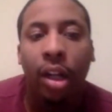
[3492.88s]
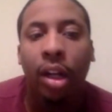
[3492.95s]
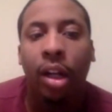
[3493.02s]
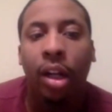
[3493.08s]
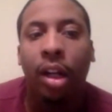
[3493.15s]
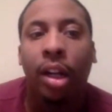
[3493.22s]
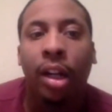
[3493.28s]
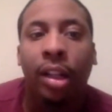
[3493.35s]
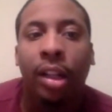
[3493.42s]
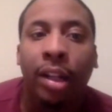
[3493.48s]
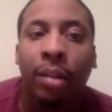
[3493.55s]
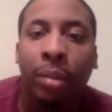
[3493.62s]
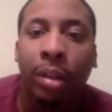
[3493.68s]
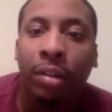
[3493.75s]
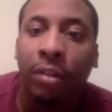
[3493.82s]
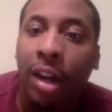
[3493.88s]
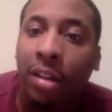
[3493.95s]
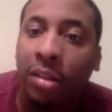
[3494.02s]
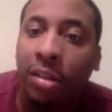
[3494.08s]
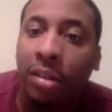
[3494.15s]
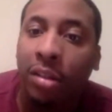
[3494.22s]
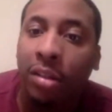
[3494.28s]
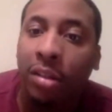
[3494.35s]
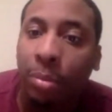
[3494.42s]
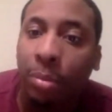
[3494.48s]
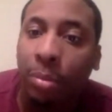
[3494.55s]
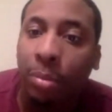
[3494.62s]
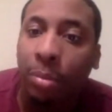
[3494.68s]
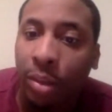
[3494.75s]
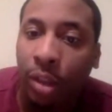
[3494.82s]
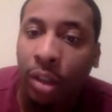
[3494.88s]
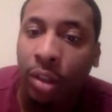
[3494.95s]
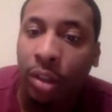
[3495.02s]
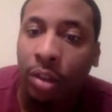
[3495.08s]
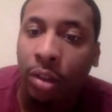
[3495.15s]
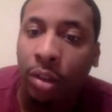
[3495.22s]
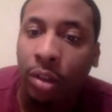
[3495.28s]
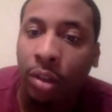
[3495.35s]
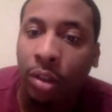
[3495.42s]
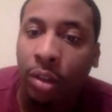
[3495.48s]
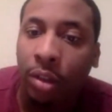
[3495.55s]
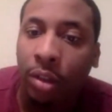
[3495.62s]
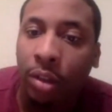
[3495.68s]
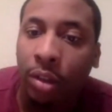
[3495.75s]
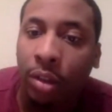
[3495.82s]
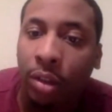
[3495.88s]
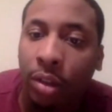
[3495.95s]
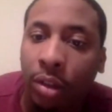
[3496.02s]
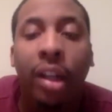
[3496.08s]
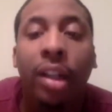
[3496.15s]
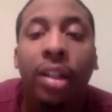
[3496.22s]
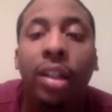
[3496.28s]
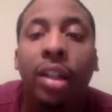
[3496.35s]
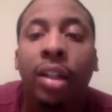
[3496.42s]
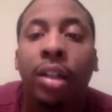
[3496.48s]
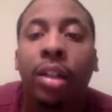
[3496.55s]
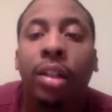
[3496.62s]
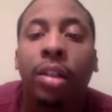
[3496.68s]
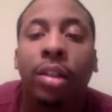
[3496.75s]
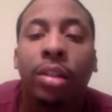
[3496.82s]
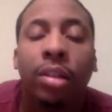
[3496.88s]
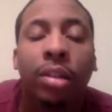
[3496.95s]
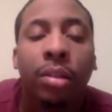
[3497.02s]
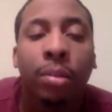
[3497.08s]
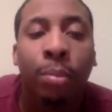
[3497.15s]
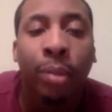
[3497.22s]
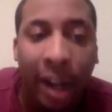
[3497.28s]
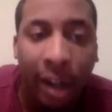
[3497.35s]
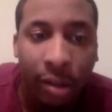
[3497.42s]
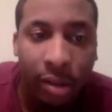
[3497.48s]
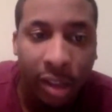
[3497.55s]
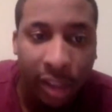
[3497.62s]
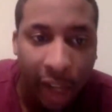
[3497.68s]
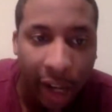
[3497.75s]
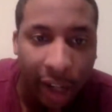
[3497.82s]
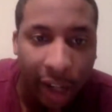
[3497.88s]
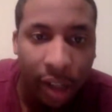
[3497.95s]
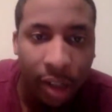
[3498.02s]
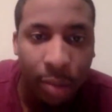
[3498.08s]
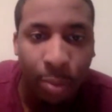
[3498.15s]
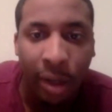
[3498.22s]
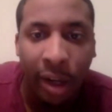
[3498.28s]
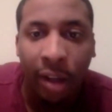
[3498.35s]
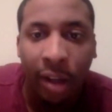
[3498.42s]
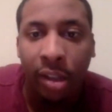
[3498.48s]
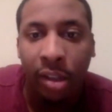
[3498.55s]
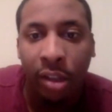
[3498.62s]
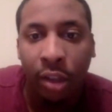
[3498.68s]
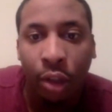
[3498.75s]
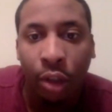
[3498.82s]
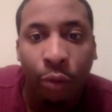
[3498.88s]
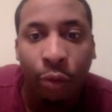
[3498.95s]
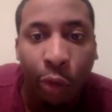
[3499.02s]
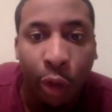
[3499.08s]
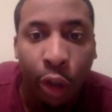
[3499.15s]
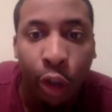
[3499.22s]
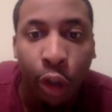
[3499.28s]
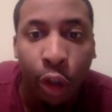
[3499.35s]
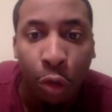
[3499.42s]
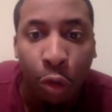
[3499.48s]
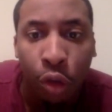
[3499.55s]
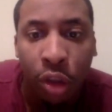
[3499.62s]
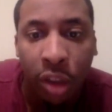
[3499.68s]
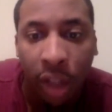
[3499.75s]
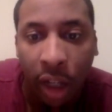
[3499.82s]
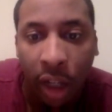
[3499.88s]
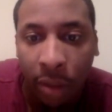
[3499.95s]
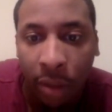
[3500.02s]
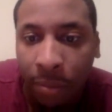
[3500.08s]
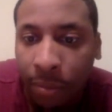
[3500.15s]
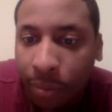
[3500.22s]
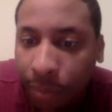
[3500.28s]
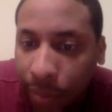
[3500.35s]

I like Ben Roethlisberger as well. I already said Ben and Brown stack because Brown is due for a huge game.